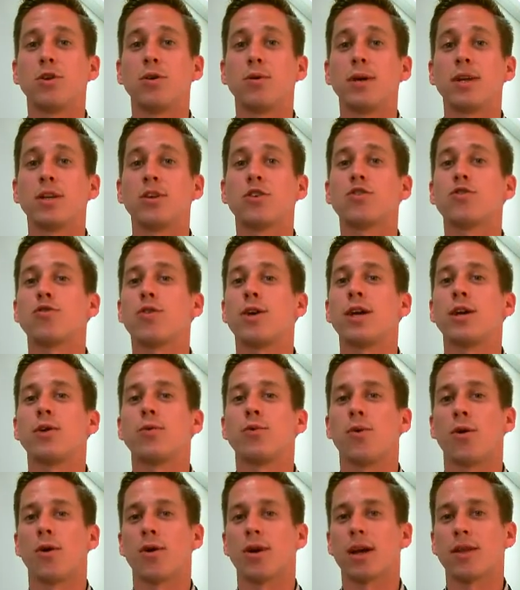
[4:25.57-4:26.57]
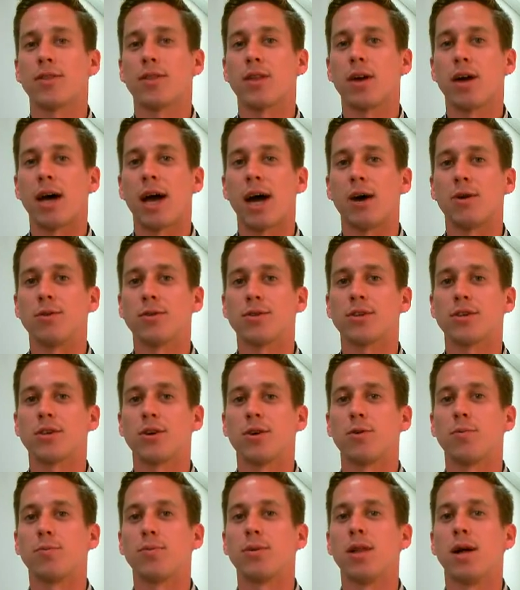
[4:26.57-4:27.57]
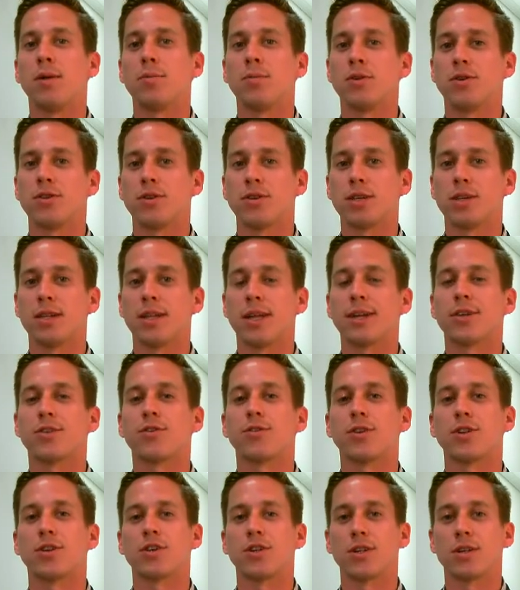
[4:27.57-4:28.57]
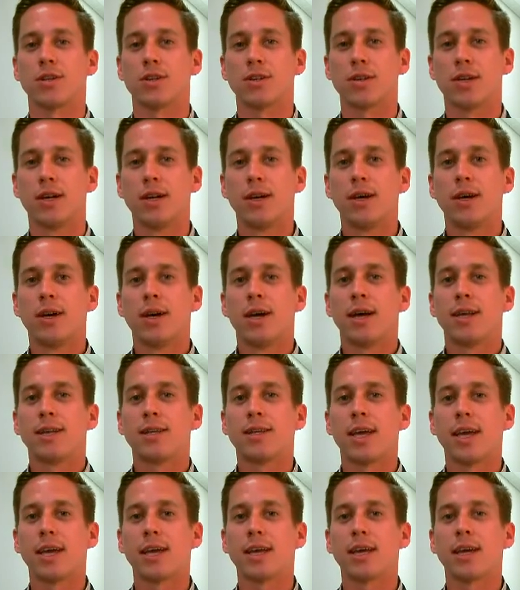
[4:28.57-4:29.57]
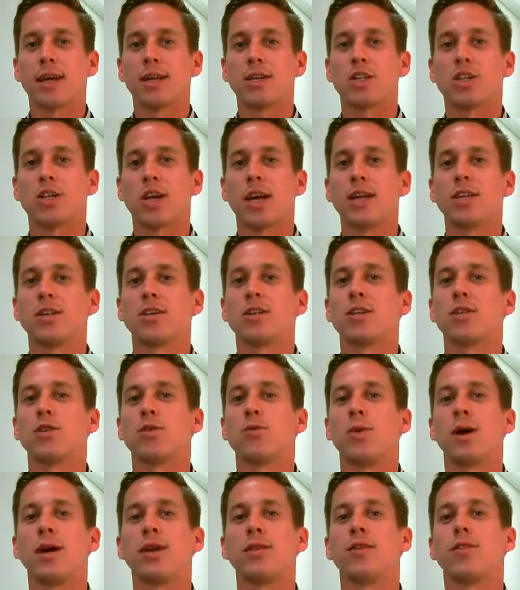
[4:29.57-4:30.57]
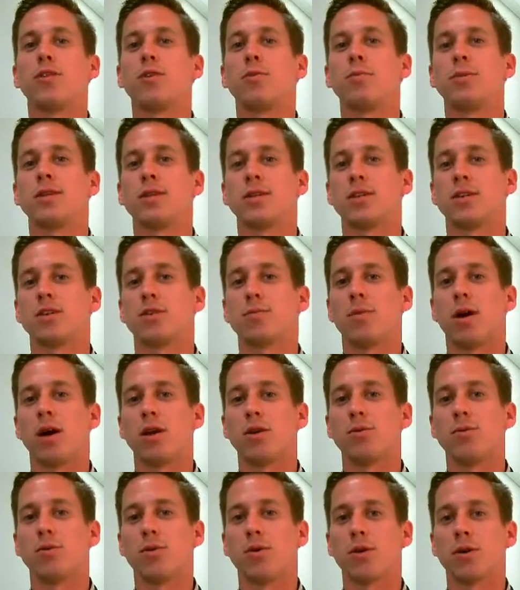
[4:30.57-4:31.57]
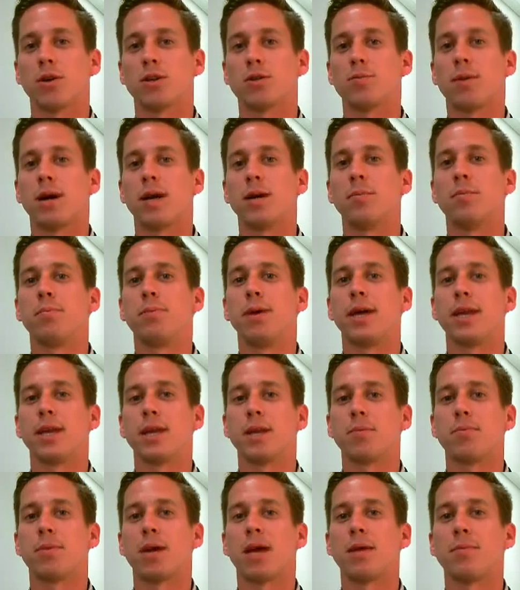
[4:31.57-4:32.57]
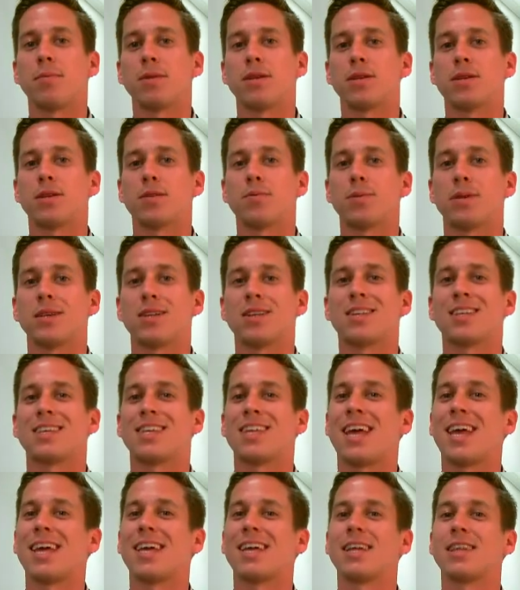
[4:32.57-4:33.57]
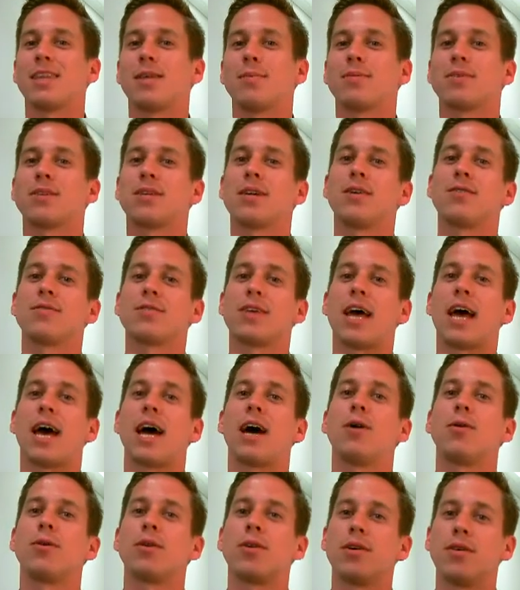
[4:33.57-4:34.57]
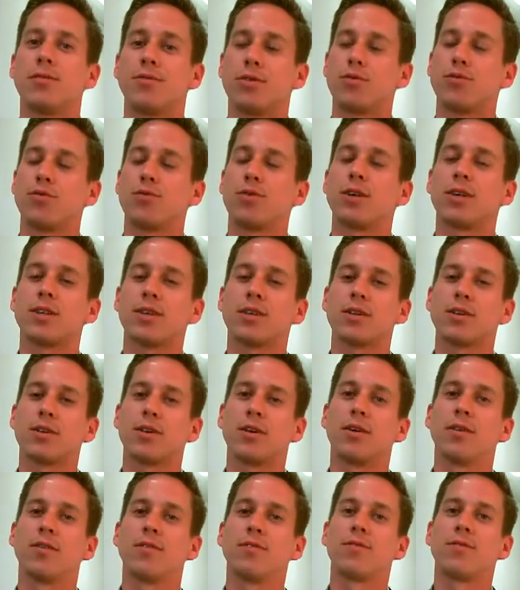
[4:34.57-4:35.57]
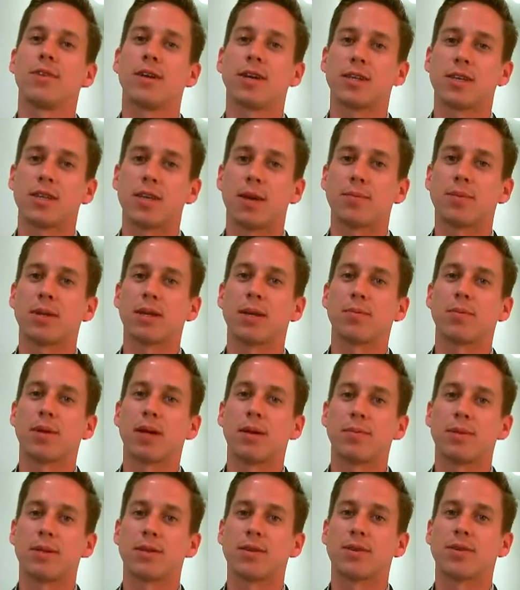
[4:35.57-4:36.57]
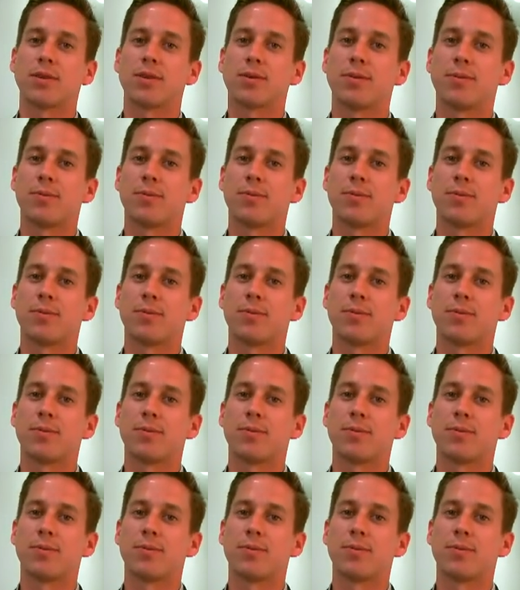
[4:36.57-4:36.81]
doing trade work at the house, so plumbers and electricians, and taking and changing the way that their business model works by embedding payments, but taking themselves out of the risk of accepting payments.